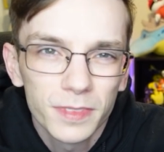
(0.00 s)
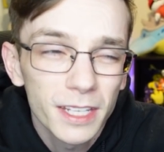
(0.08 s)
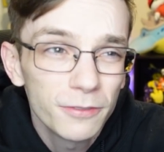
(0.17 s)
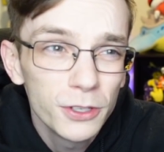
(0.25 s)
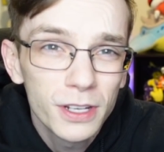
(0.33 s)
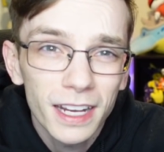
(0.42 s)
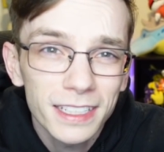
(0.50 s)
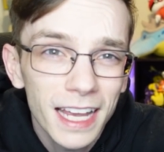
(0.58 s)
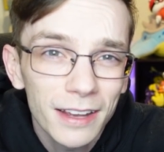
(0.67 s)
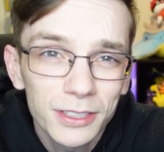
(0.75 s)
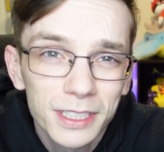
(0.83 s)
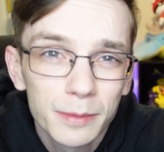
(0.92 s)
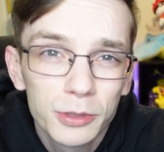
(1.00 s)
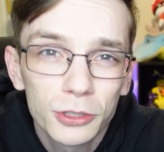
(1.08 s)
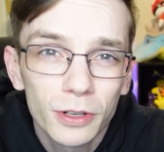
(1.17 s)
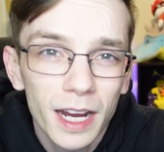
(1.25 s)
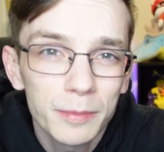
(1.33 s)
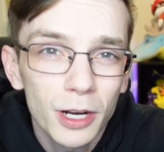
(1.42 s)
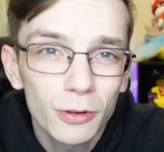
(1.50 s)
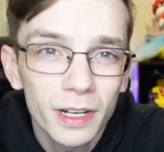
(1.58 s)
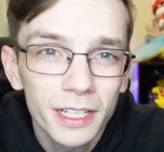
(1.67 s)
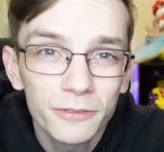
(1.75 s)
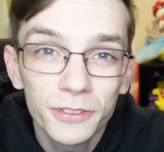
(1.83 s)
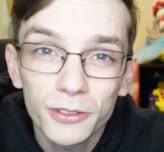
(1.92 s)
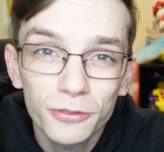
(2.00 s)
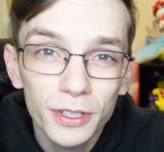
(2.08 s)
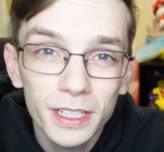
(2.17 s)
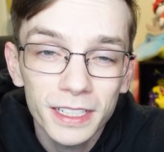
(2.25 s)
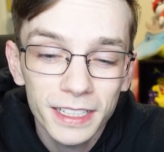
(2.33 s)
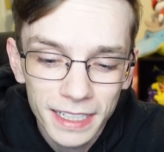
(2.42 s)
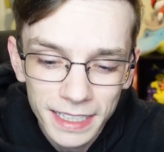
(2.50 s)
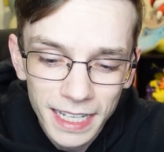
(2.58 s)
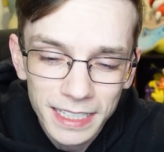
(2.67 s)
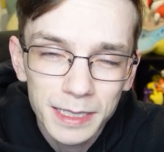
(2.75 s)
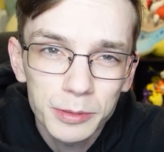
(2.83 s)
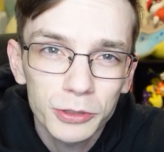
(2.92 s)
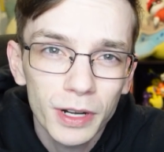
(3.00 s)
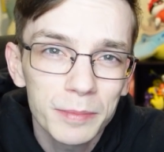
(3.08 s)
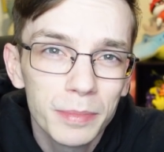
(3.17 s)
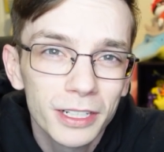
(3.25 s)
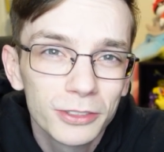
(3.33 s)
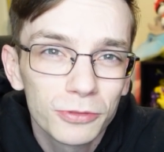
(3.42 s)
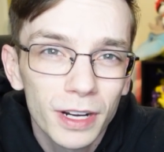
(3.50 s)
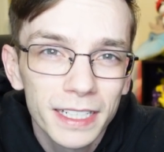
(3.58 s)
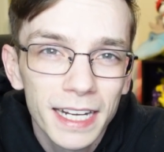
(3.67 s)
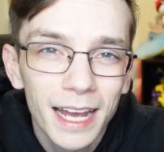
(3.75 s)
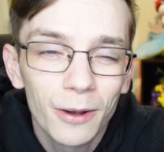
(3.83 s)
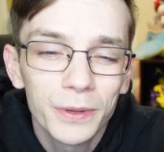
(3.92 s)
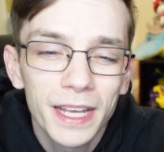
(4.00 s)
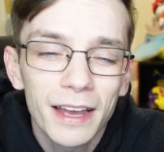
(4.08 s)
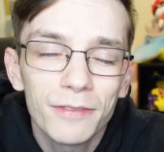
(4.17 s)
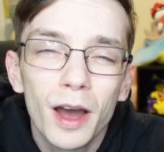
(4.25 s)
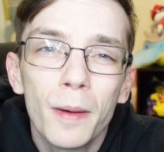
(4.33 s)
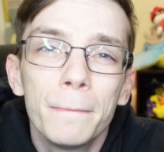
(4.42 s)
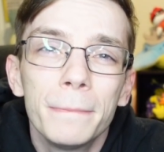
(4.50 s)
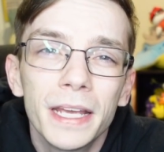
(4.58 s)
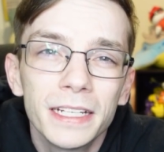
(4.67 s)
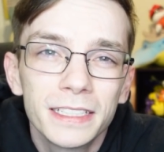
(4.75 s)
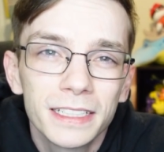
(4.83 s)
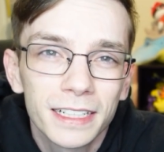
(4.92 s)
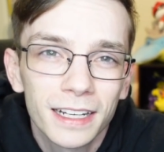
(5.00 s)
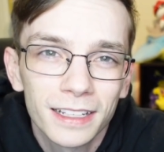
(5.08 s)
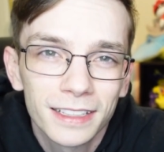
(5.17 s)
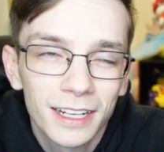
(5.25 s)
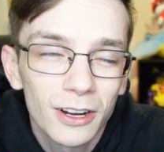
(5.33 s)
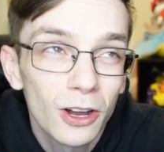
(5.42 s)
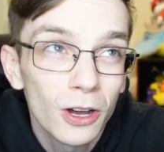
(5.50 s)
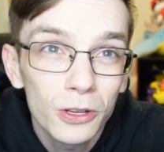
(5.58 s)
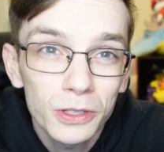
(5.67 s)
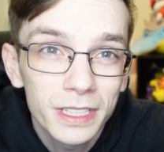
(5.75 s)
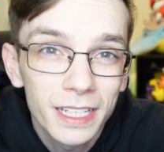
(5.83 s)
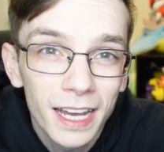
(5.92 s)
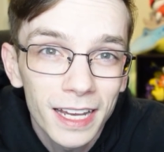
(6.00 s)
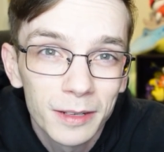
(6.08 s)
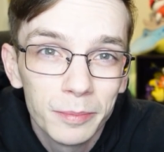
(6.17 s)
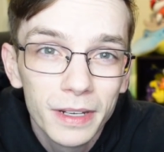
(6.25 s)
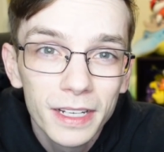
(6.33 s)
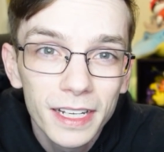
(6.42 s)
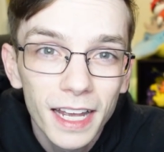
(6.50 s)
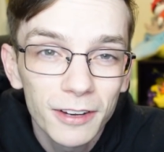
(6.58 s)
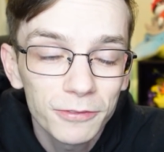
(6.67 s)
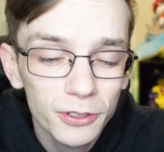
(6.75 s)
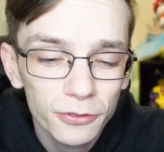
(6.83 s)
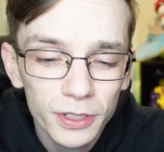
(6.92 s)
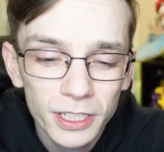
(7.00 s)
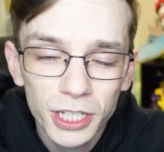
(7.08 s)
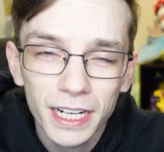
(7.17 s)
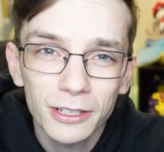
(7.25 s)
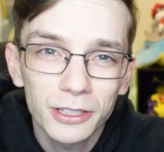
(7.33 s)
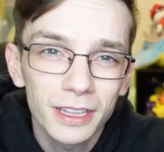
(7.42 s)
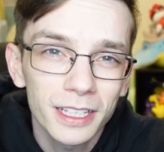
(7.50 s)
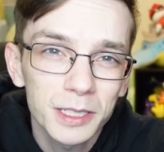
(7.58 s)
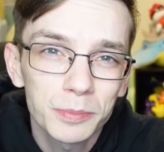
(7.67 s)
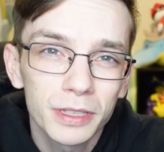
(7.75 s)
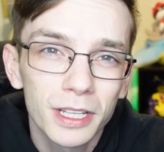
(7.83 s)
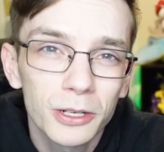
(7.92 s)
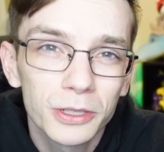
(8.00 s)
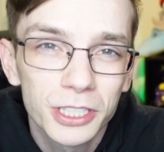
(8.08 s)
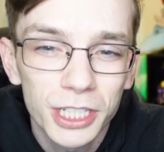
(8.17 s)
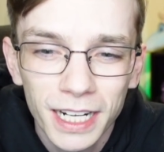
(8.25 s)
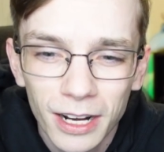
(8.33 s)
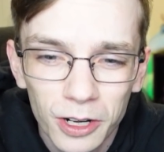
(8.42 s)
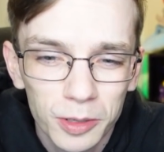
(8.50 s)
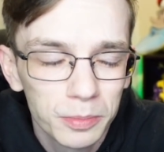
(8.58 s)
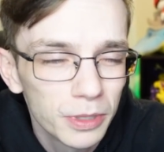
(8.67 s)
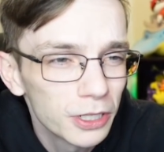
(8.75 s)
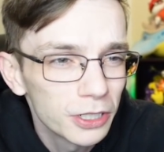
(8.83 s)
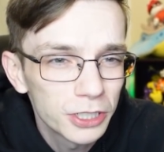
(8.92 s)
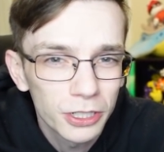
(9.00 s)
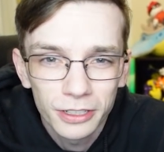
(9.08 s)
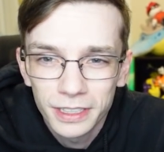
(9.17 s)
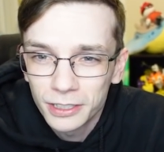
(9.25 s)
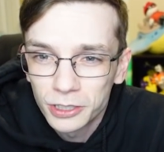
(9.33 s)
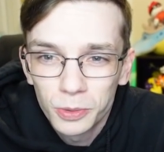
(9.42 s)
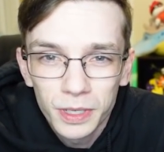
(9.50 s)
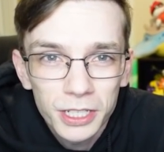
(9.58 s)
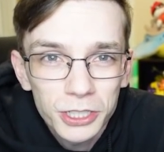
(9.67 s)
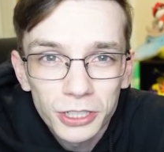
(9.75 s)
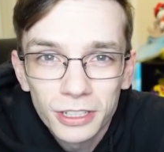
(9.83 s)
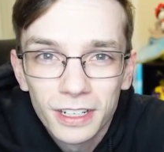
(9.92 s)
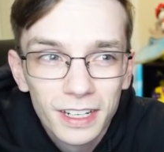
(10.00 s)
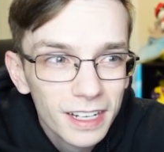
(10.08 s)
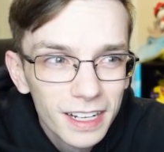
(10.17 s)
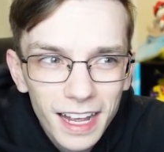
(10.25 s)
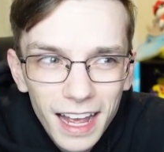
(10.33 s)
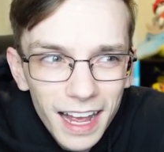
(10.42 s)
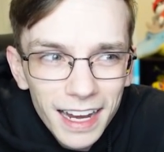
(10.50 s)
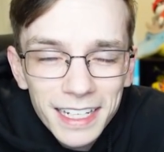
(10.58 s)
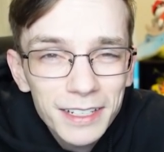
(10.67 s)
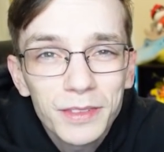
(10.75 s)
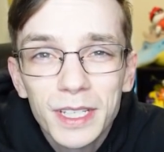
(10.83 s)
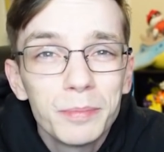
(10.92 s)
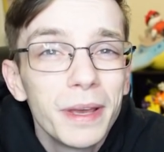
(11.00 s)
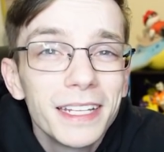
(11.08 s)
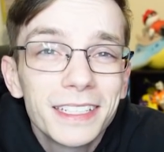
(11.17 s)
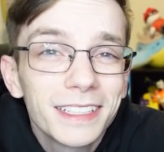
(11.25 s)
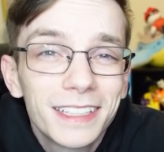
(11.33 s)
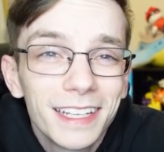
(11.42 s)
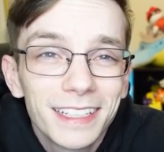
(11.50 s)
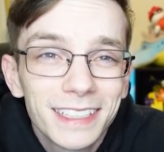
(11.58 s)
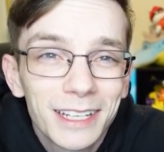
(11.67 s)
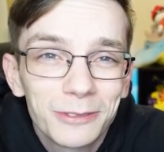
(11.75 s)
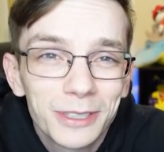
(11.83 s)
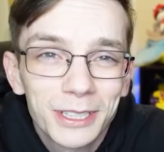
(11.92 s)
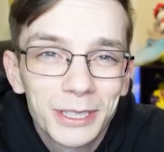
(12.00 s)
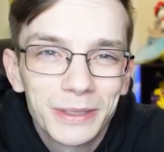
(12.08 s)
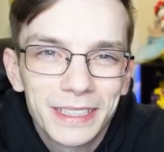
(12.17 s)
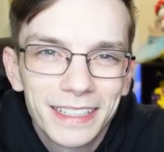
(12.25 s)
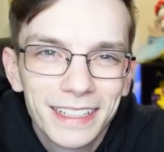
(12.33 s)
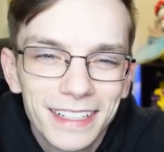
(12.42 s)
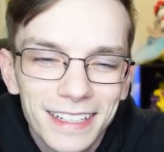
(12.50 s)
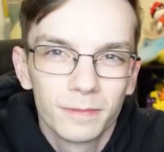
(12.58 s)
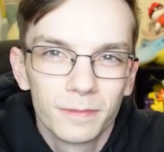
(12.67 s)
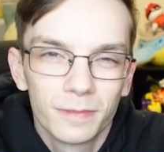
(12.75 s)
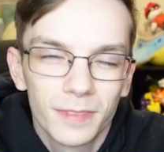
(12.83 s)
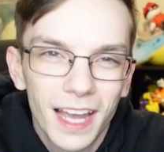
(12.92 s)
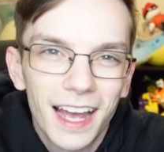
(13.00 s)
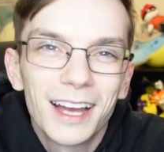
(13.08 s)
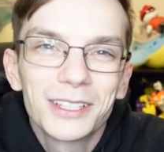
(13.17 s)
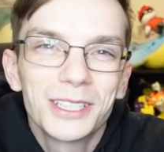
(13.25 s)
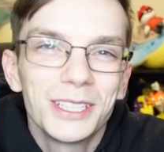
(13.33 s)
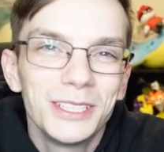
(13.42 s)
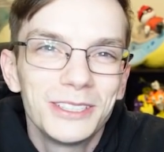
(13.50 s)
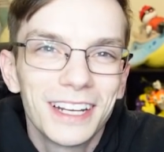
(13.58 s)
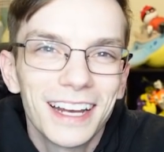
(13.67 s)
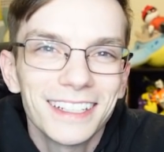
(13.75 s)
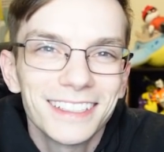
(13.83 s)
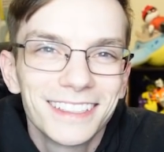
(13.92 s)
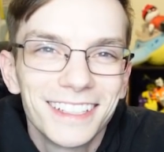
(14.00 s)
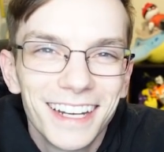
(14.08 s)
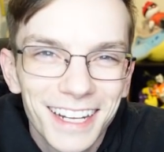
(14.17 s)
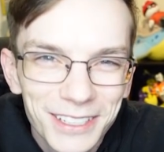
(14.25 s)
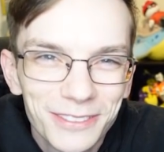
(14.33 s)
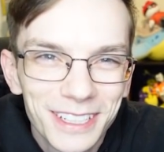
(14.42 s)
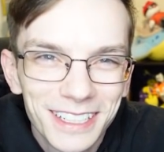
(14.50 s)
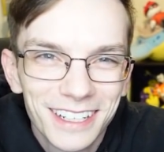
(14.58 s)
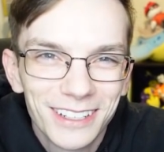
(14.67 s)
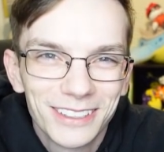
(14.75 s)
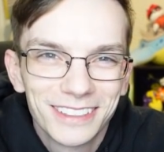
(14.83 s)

If you guys haven't subscribed already, feel free to hit that subscribe button right now. We have amazing content all the time. And feel free to check out the links below to check out our merch or your Twitch or any of the amazing things that we're doing. I'll see you guys in the next video.